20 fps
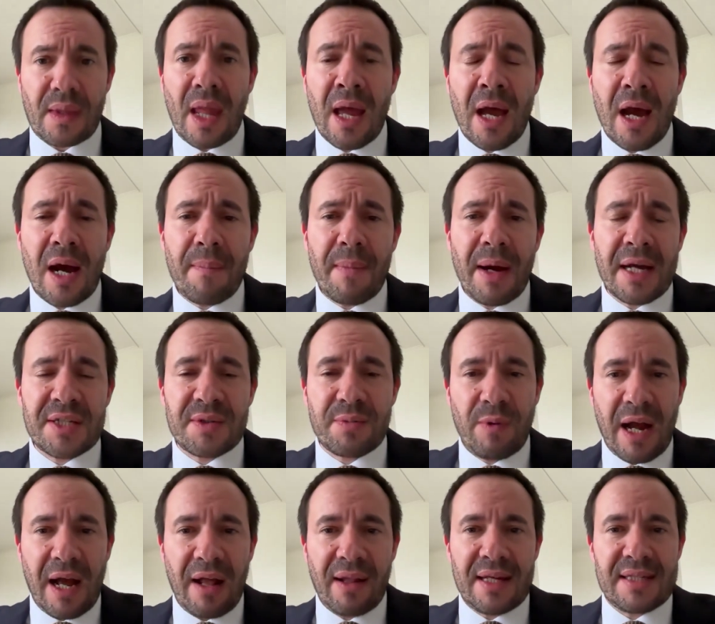um, as
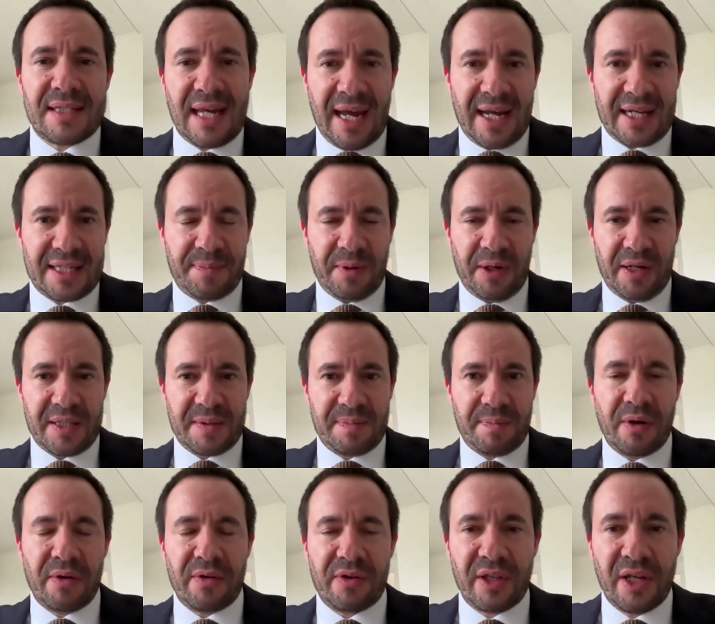well as experts,
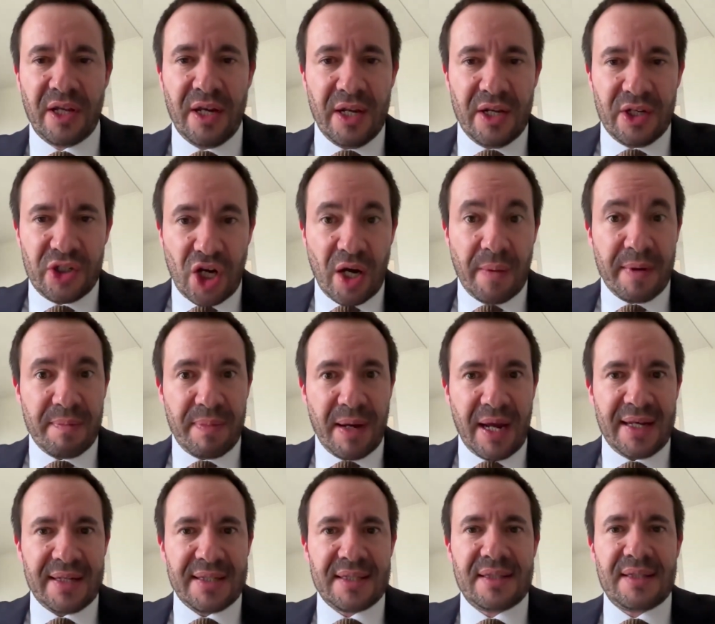both
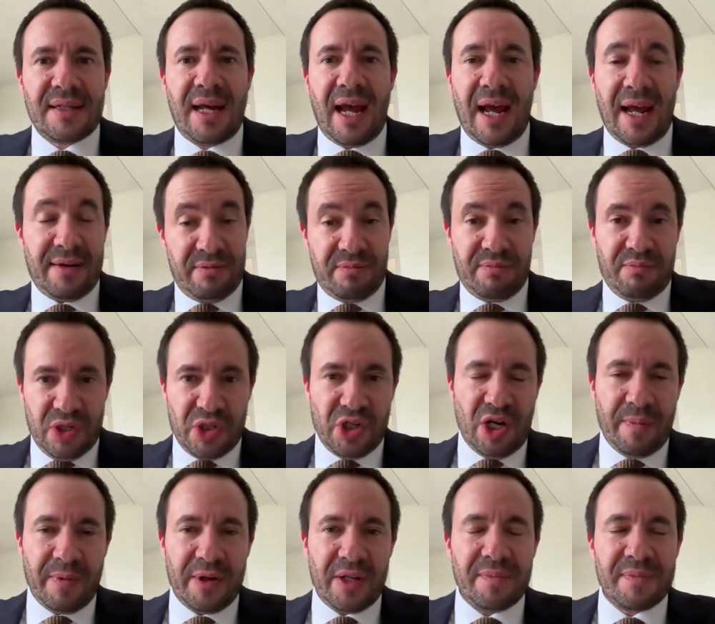German-based and
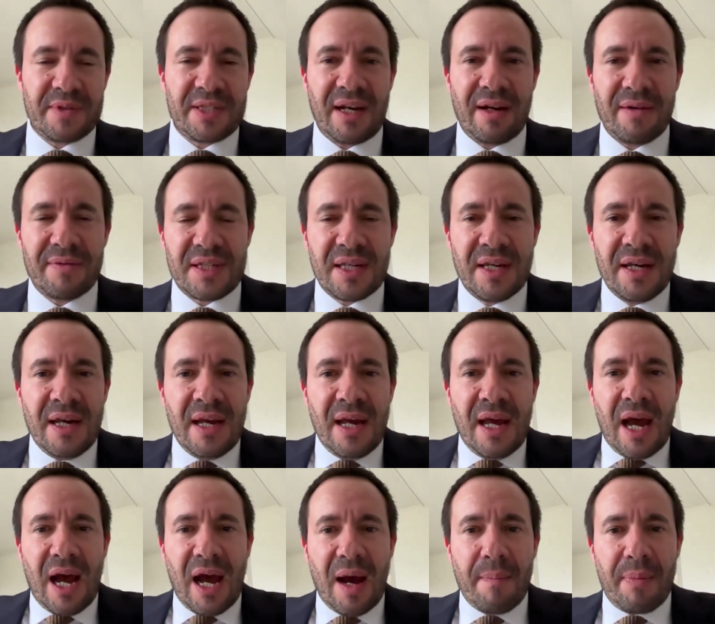German themselves,
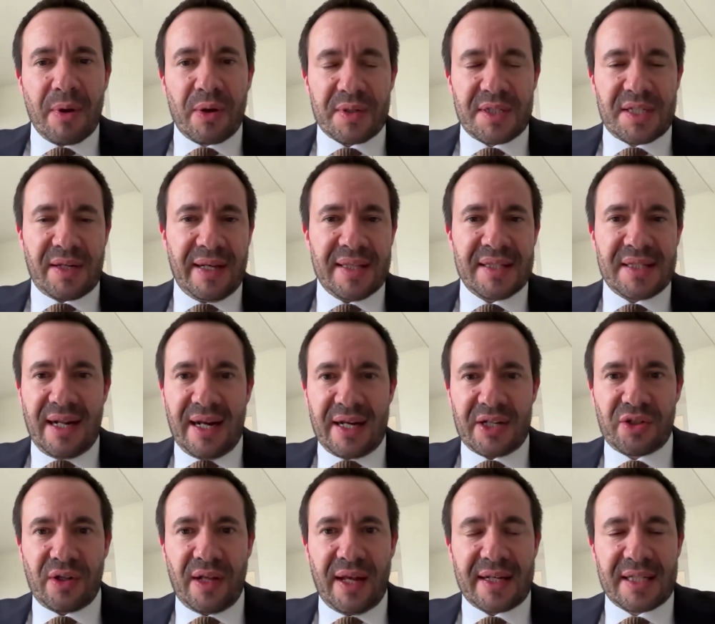uh, but also
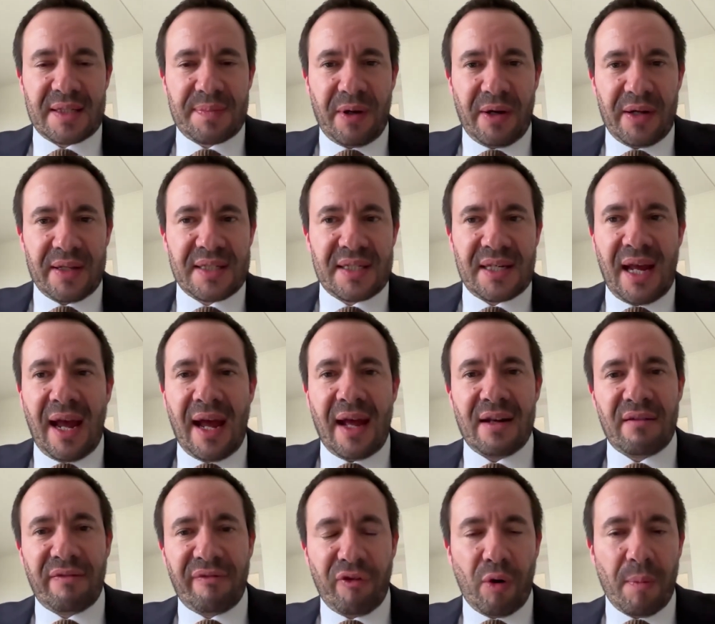international experts
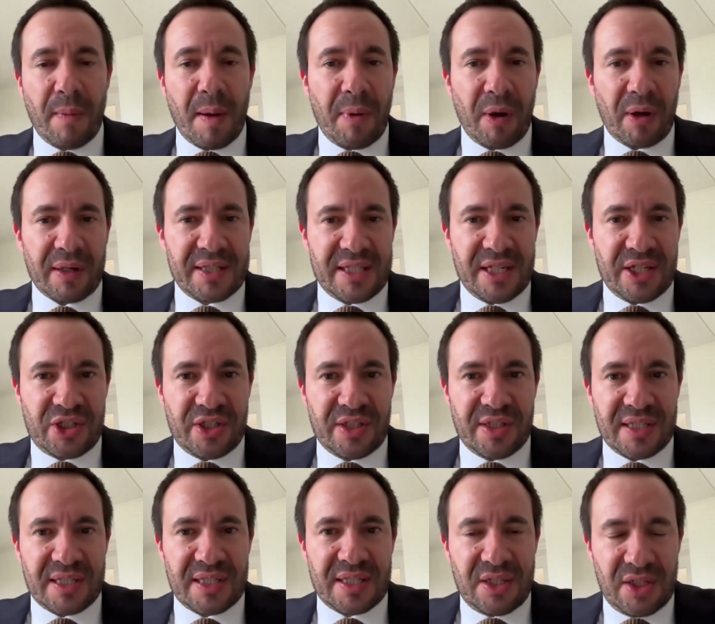and former
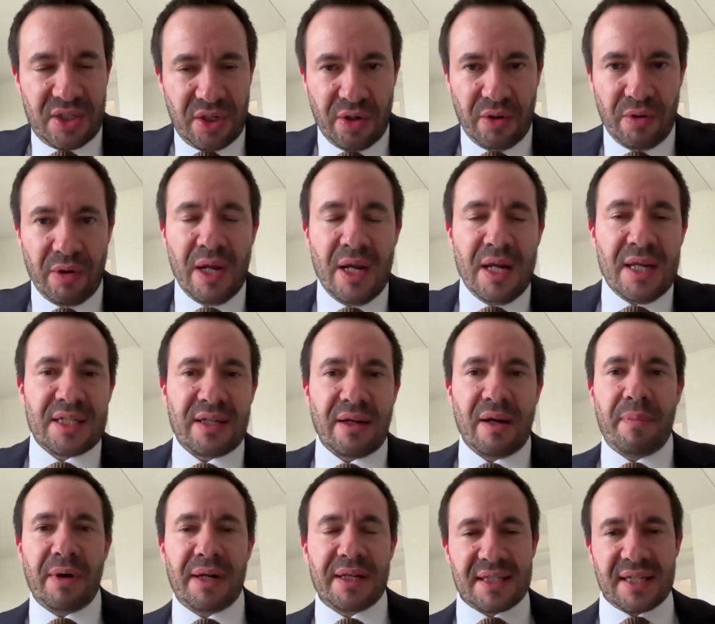politicians too. So
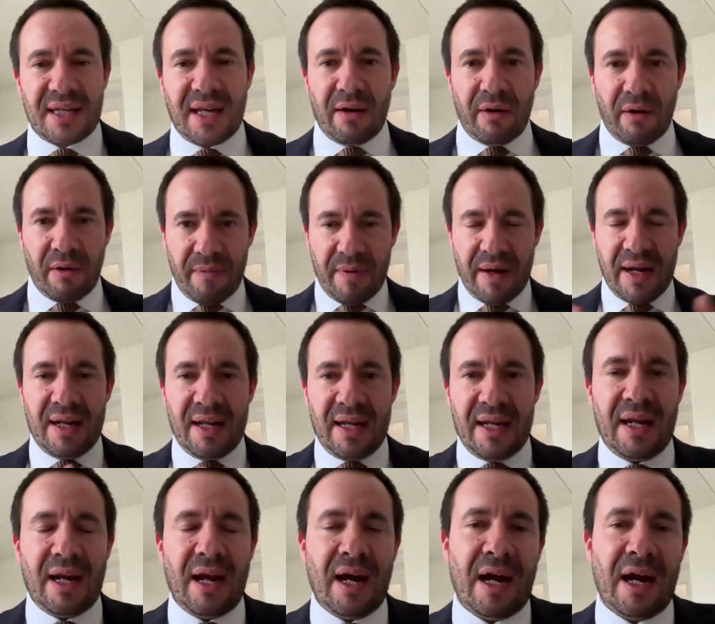it brings together a really